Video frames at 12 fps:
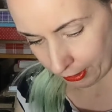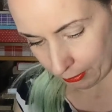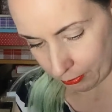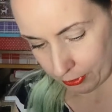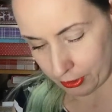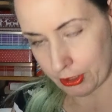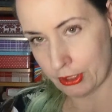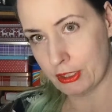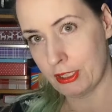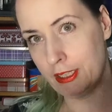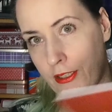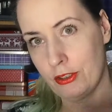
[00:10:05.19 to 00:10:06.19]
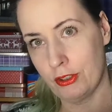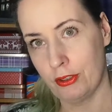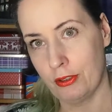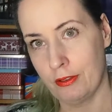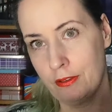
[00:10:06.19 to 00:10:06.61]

that I want to stitch.